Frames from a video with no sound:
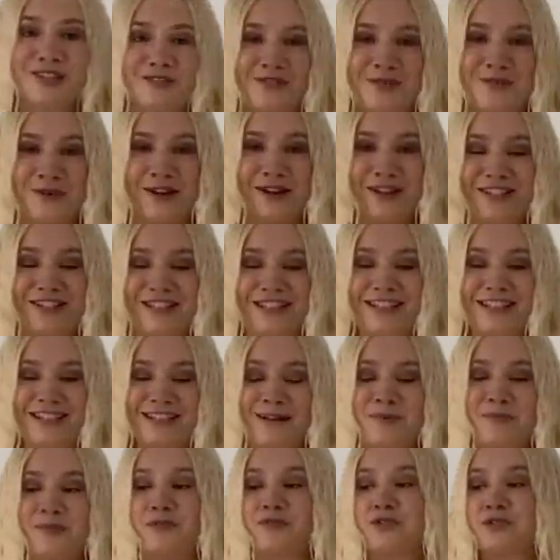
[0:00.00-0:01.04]
for watching this
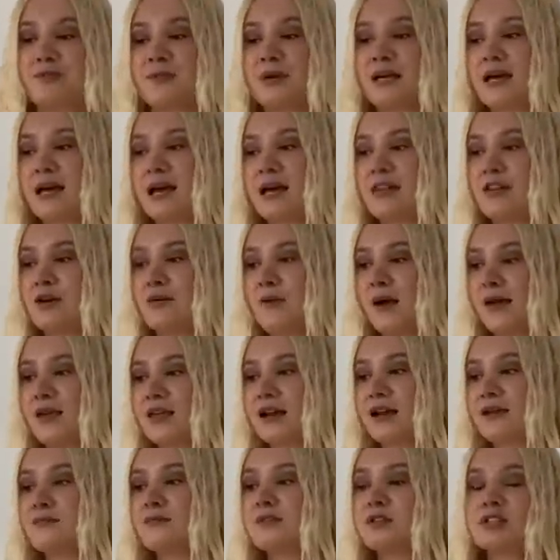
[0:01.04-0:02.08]
Come Thrift With Me. The way that
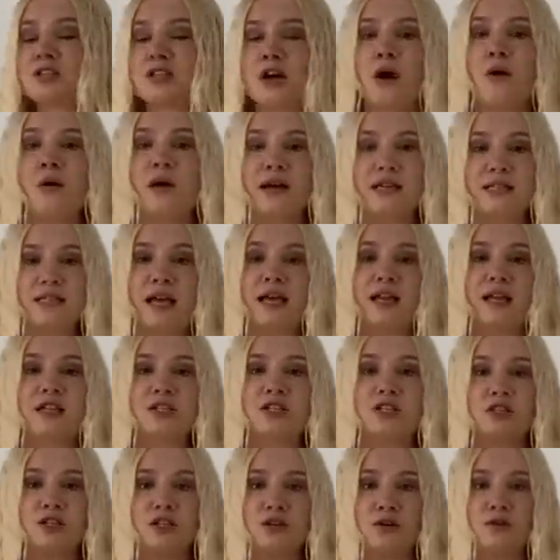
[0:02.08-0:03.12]
I'm so
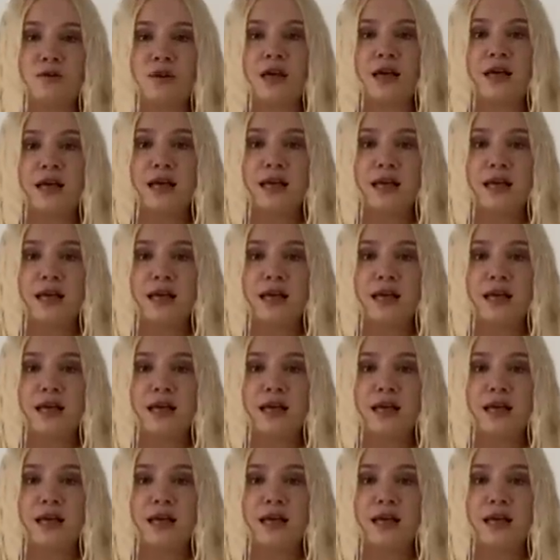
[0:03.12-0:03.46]
excited to